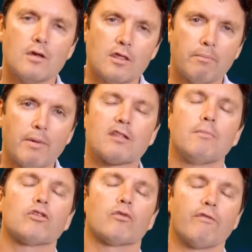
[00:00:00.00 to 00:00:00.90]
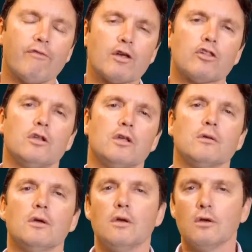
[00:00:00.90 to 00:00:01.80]
The best measure of functioning,
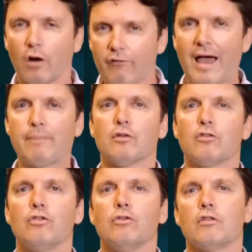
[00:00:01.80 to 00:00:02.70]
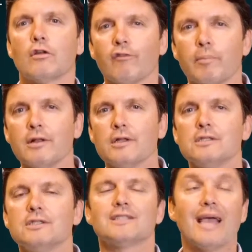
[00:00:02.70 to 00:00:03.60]
of aptitudes, of
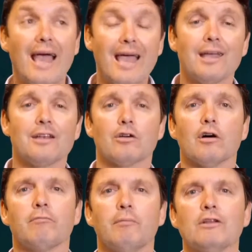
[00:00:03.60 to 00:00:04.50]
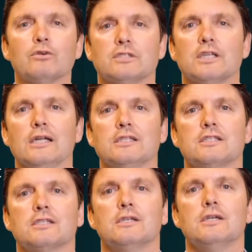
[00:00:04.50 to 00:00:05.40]
abilities, and of mental
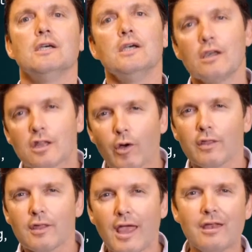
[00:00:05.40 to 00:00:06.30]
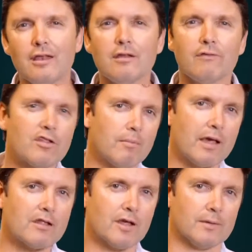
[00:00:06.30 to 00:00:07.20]
states. So at the end of
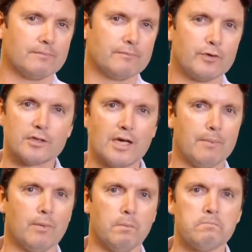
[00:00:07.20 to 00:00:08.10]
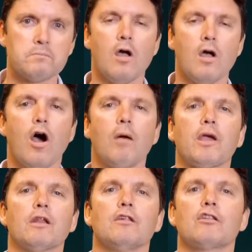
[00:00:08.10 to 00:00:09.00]
semester, for example, I'm
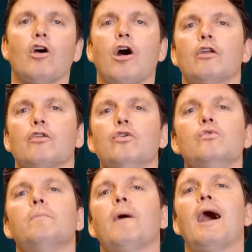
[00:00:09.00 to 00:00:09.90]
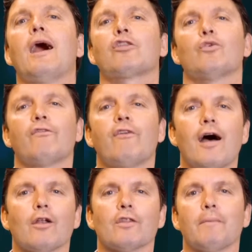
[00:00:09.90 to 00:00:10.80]
going to decide who will pass or
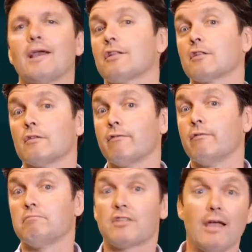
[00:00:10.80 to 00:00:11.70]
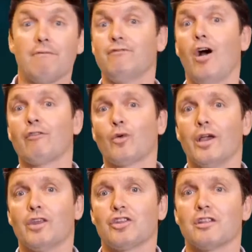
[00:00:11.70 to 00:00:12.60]
fail on the basis of, say, 5
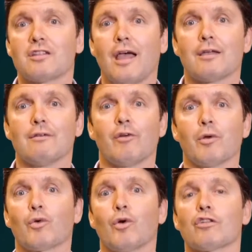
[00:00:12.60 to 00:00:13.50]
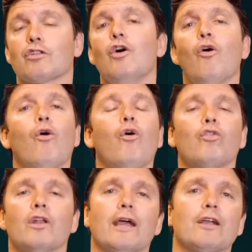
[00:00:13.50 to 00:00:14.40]
questions taken from across all
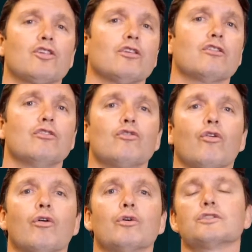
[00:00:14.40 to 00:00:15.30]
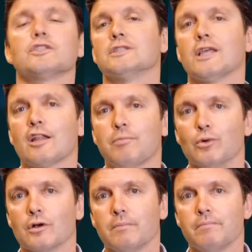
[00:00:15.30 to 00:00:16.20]
the lectures, tutorials, and
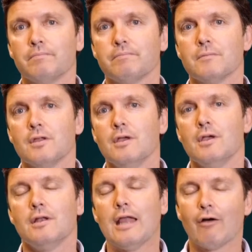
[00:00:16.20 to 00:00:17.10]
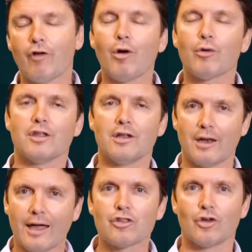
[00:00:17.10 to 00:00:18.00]
textbook. Now, if I was in a
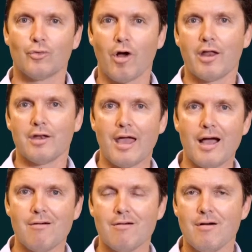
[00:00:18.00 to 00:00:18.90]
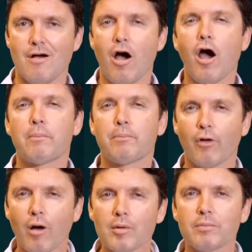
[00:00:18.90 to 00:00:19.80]
lecture right now, I'd
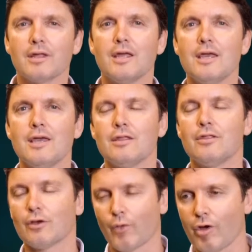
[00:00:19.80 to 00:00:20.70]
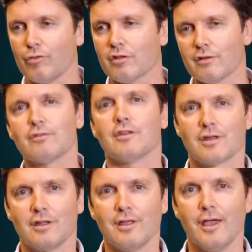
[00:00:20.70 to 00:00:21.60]
probably hear the groans of
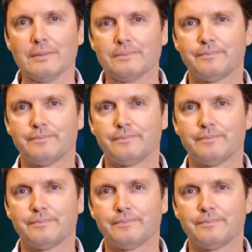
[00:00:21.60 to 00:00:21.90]
discontent.